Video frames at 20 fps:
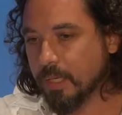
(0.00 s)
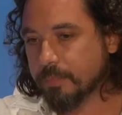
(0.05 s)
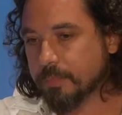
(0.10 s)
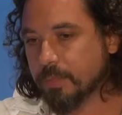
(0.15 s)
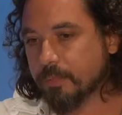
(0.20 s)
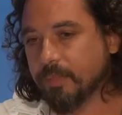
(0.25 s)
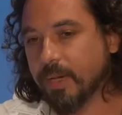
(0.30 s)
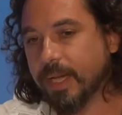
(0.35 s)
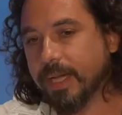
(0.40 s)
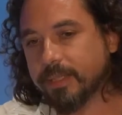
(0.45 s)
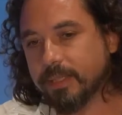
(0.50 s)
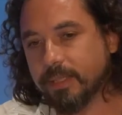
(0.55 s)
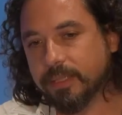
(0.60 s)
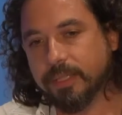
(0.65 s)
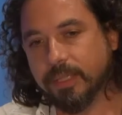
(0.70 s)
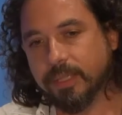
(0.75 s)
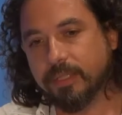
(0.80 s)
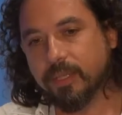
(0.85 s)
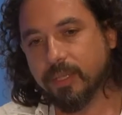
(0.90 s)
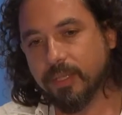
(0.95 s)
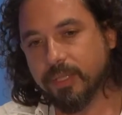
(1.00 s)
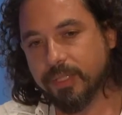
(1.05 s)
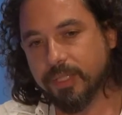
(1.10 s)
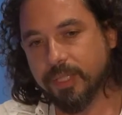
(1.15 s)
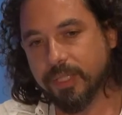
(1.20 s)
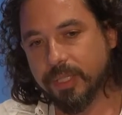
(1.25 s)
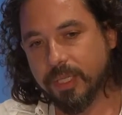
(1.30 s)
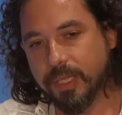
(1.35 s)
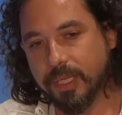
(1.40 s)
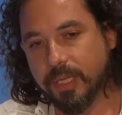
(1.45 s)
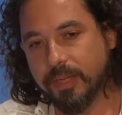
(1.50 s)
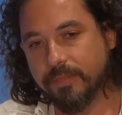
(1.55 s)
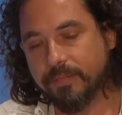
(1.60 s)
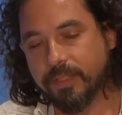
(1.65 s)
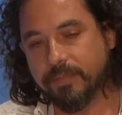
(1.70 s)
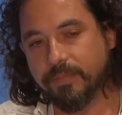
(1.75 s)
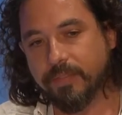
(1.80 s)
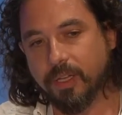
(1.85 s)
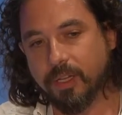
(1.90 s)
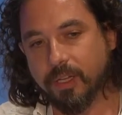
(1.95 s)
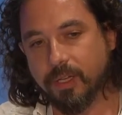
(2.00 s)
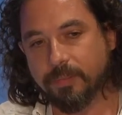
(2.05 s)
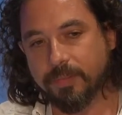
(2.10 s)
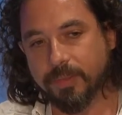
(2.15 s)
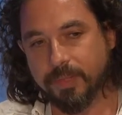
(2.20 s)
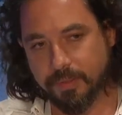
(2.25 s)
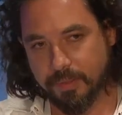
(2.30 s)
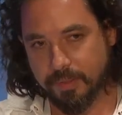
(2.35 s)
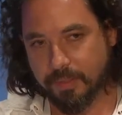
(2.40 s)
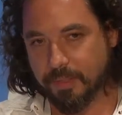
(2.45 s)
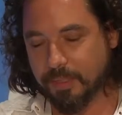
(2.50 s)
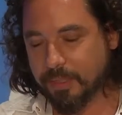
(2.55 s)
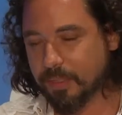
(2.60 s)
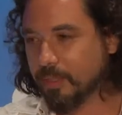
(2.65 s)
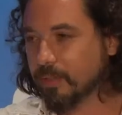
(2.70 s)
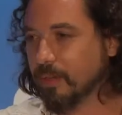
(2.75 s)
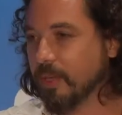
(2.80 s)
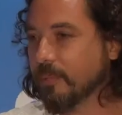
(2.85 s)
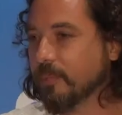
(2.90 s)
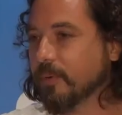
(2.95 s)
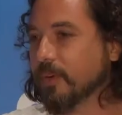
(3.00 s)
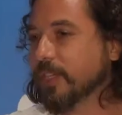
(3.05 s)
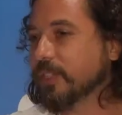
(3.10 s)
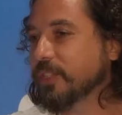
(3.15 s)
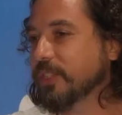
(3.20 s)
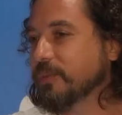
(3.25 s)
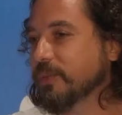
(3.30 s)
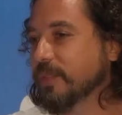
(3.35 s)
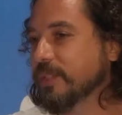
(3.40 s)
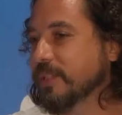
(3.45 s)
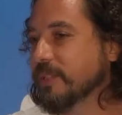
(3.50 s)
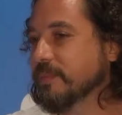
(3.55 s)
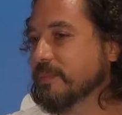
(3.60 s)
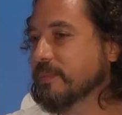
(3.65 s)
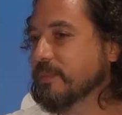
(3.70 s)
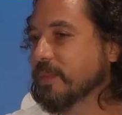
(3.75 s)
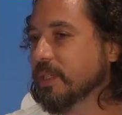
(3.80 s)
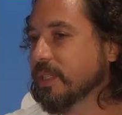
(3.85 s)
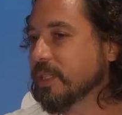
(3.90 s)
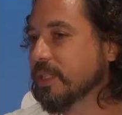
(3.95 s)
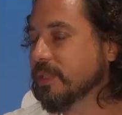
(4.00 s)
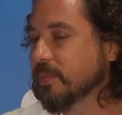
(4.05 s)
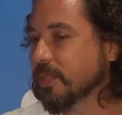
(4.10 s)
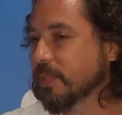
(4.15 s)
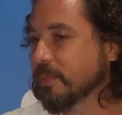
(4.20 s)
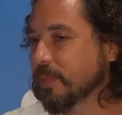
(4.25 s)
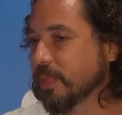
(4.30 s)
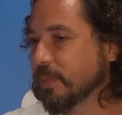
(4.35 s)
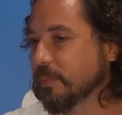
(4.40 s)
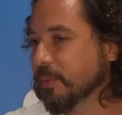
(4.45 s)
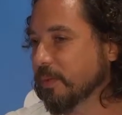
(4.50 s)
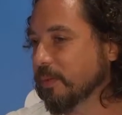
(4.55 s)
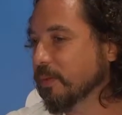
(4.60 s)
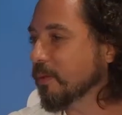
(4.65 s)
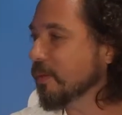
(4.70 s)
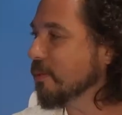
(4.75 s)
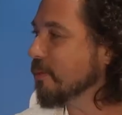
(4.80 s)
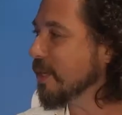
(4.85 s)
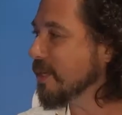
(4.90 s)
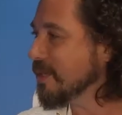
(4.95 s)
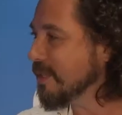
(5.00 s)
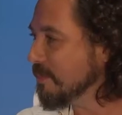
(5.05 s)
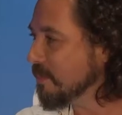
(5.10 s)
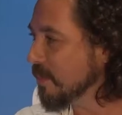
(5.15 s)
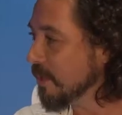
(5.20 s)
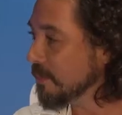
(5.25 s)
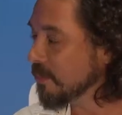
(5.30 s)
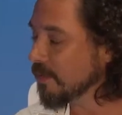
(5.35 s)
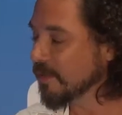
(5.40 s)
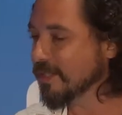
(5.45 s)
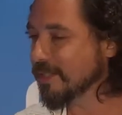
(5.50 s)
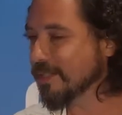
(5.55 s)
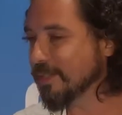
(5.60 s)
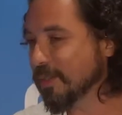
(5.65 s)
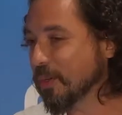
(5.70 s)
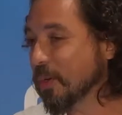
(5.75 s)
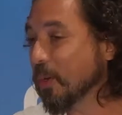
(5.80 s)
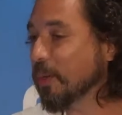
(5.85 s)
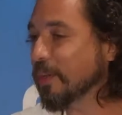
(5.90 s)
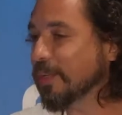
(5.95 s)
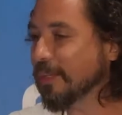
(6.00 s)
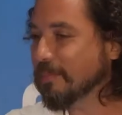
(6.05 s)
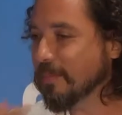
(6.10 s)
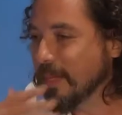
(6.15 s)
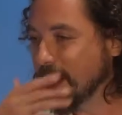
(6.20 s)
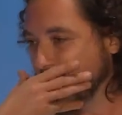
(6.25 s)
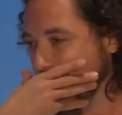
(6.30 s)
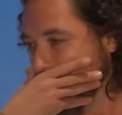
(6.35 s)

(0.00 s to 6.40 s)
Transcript: proprietary technology that I've developed in collaboration with some really smart people or crazy people, as you call them.